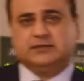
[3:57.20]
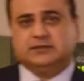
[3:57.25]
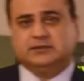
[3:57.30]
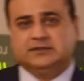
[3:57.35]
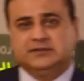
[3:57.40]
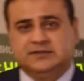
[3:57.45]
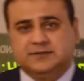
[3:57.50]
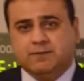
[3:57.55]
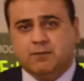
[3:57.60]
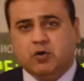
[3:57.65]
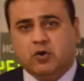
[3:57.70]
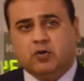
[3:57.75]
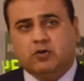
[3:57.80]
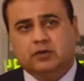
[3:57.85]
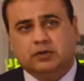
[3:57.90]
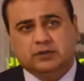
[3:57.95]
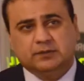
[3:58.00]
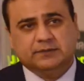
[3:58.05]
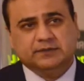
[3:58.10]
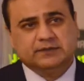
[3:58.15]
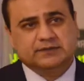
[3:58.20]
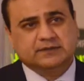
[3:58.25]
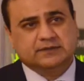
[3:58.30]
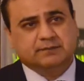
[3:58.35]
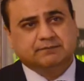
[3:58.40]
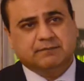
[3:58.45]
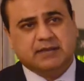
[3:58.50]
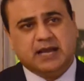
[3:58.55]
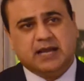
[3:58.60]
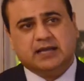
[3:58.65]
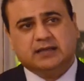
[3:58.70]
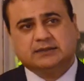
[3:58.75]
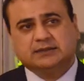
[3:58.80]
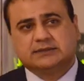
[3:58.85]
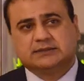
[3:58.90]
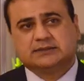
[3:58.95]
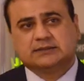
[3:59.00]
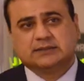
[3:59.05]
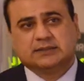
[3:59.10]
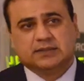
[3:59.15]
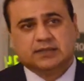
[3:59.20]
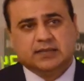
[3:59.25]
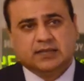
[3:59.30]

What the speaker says: on small business banks,